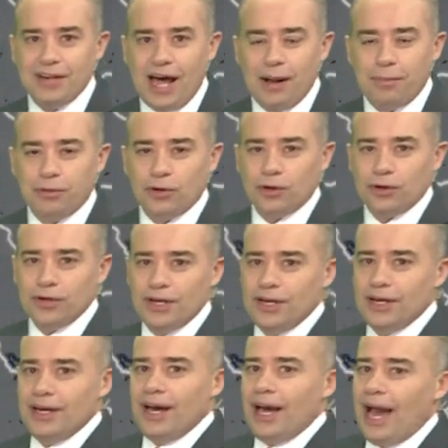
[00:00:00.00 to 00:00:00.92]
Doppler,
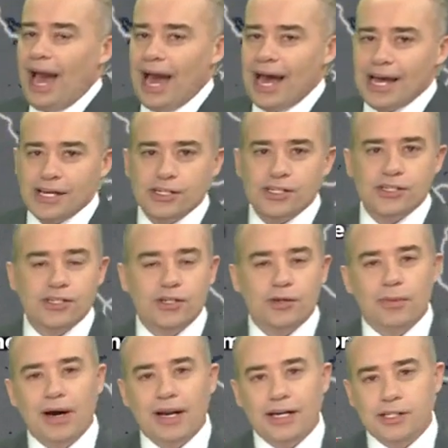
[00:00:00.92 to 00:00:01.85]
as
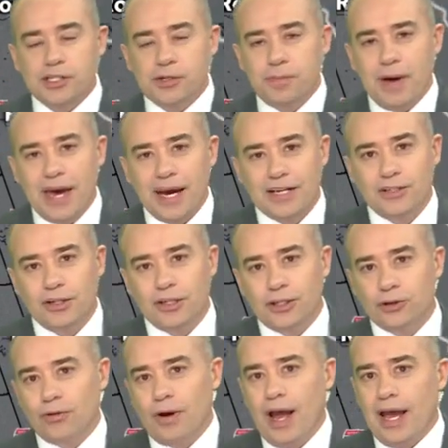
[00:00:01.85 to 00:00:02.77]
you might expect on
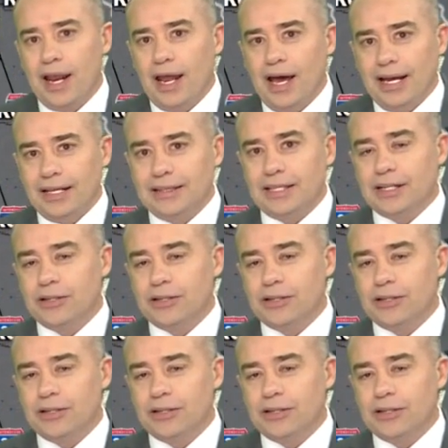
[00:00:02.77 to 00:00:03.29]
a dry night,